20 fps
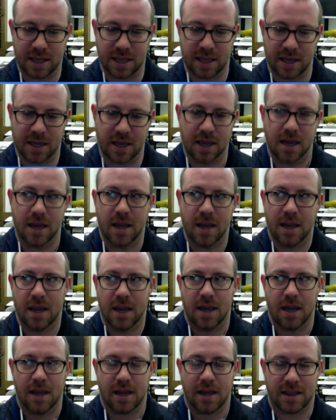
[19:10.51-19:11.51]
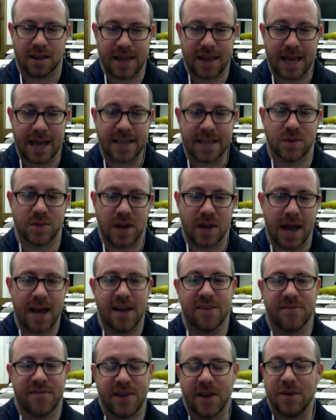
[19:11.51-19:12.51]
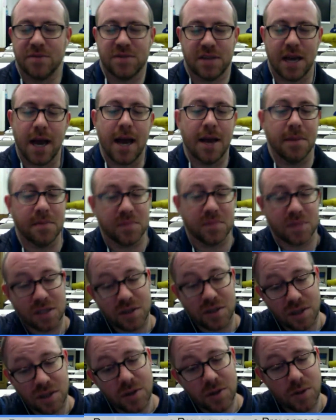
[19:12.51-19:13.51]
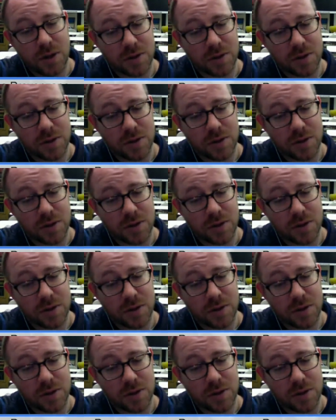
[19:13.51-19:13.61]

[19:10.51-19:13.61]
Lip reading: Like that's what I have found time to do,